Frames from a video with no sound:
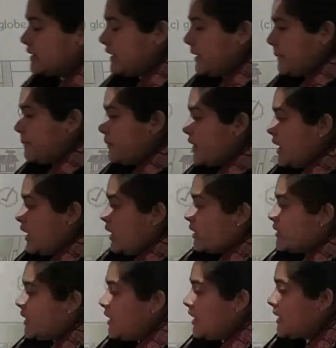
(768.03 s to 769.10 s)
there.
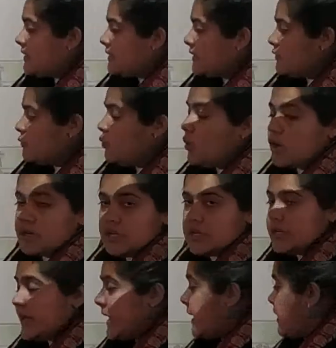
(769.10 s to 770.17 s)
The next is
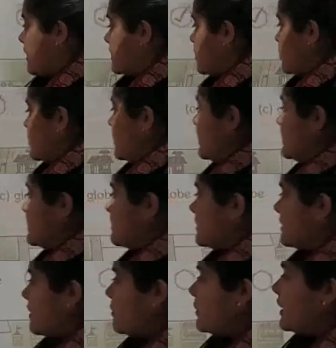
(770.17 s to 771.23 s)
water tank. So
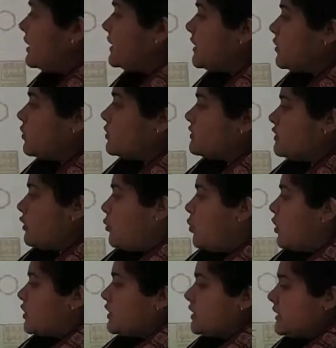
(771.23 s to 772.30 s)
this symbol denotes your
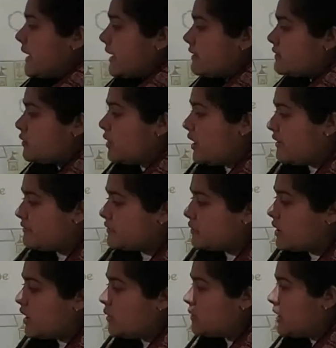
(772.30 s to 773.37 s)
water tank. So you have
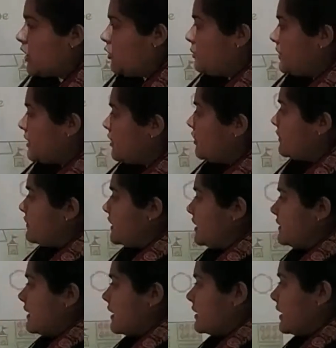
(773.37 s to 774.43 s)
to count how many of
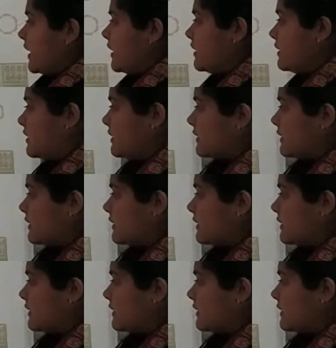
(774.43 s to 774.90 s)
these are there in this